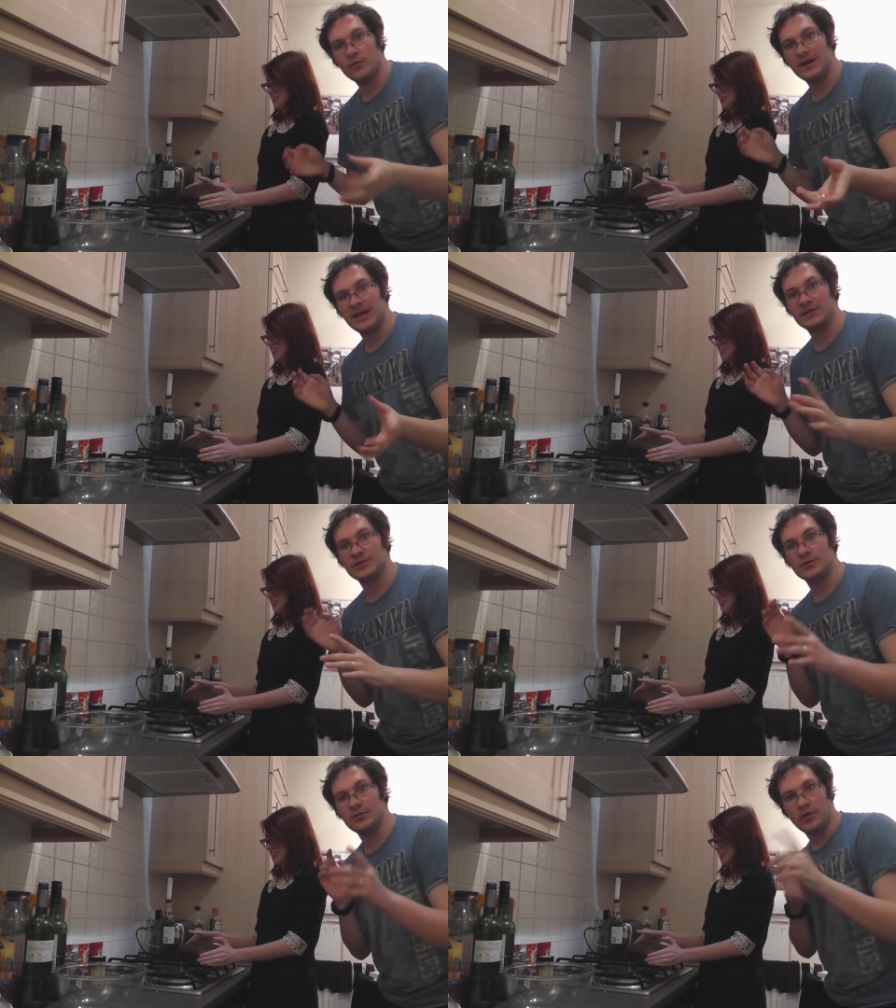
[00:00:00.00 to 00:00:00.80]
we need
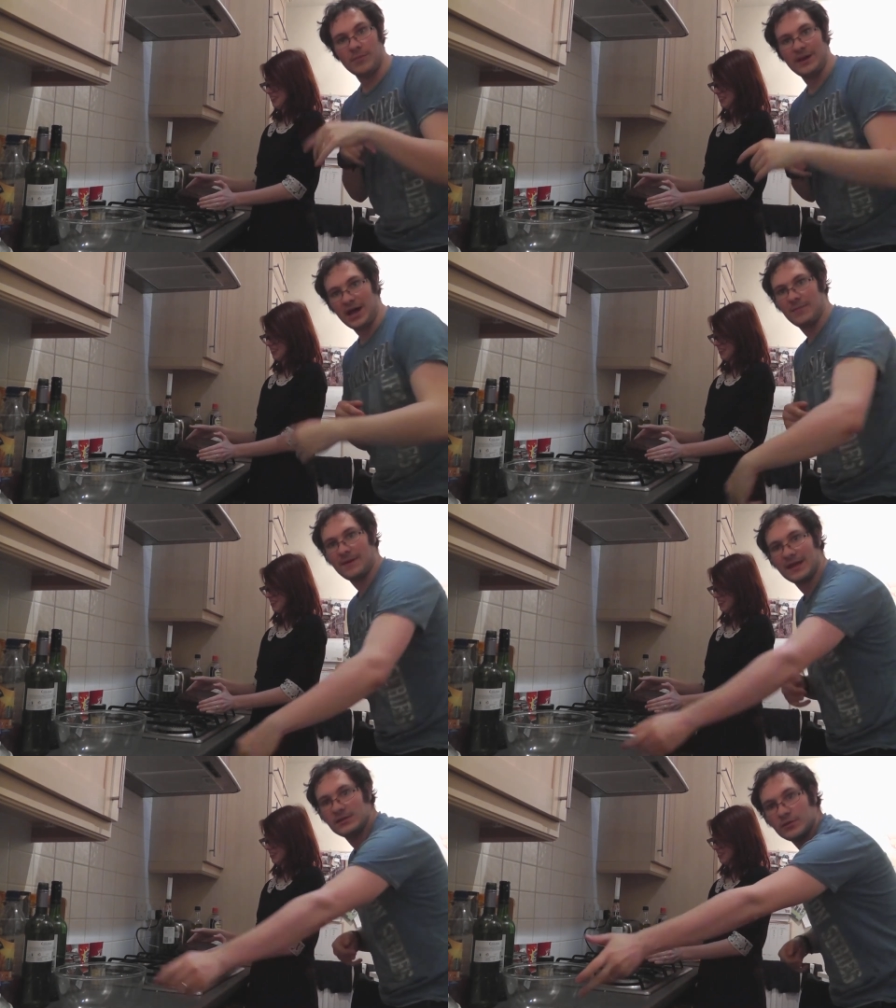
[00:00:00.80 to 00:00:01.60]
to crumble it
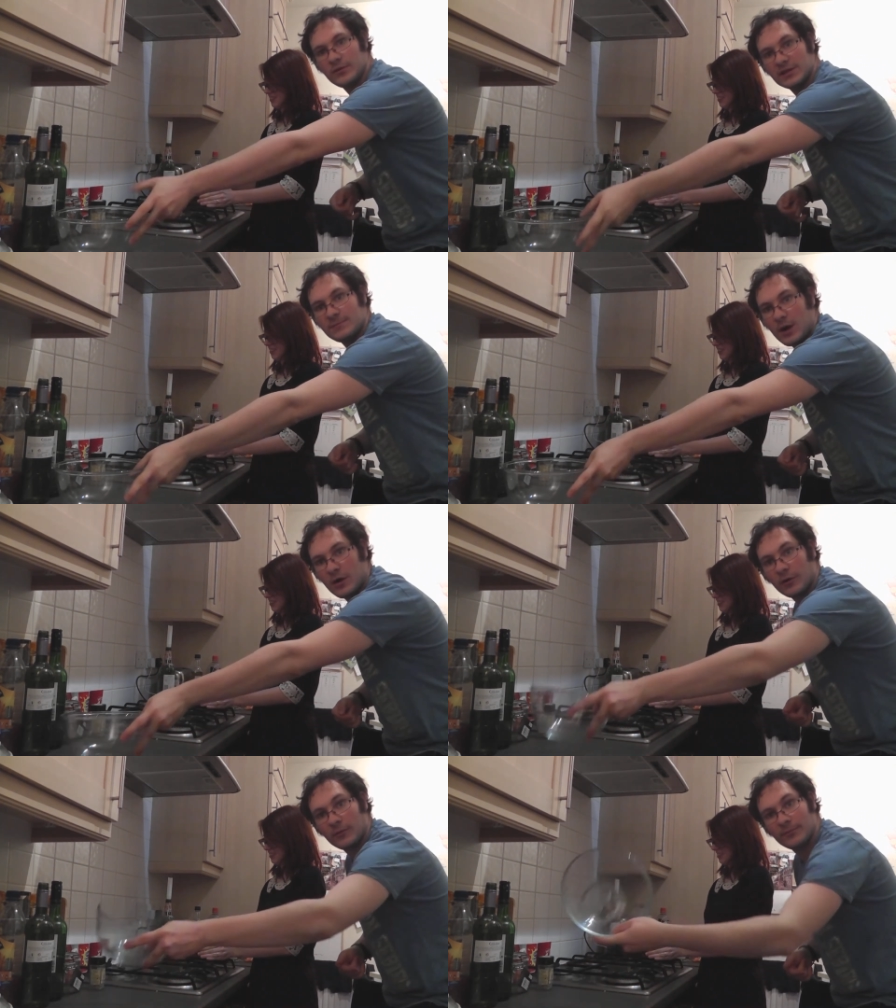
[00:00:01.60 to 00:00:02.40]
up into this
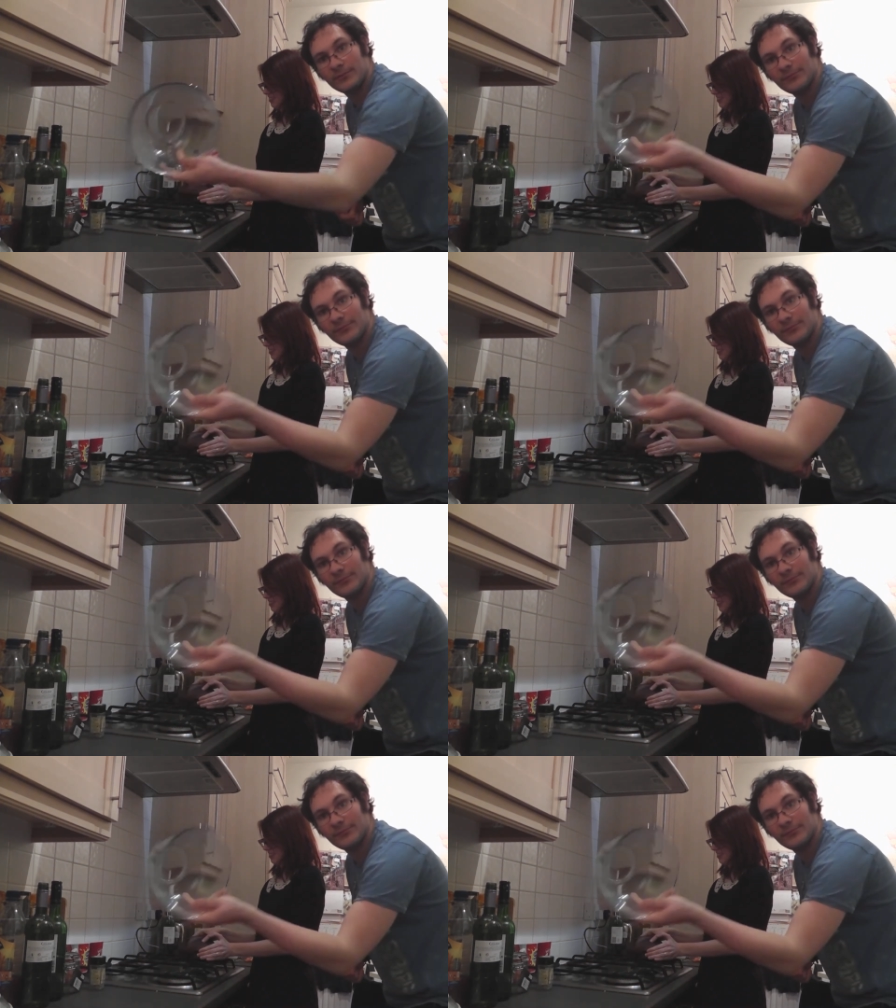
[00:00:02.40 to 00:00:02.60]
bowl.